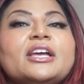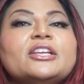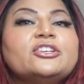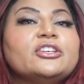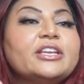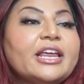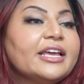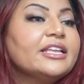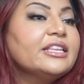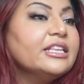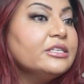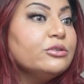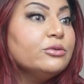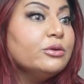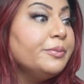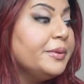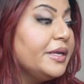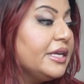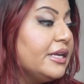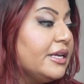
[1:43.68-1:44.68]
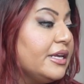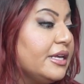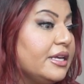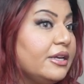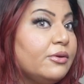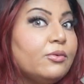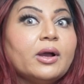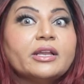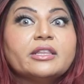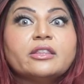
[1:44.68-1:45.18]
today this would
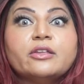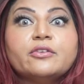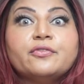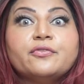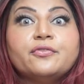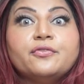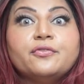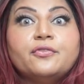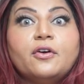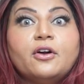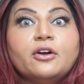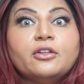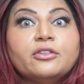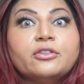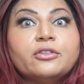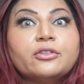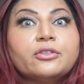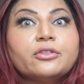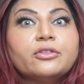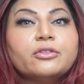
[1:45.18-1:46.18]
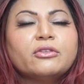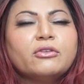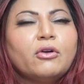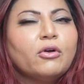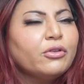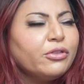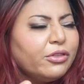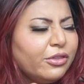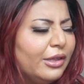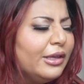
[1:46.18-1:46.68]
be the fourth
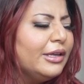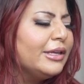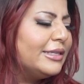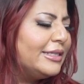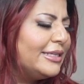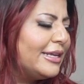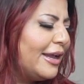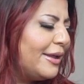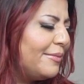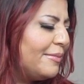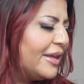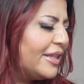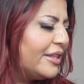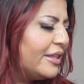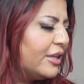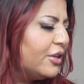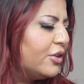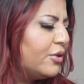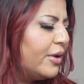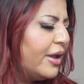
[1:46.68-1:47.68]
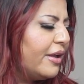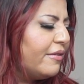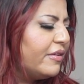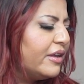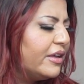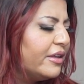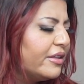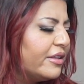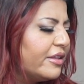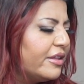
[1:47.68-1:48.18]
or third time I think you're
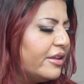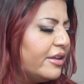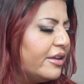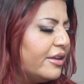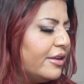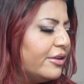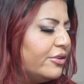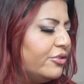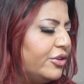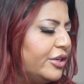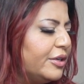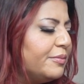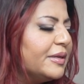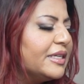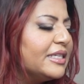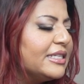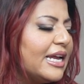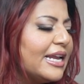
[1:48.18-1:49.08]
having the treatment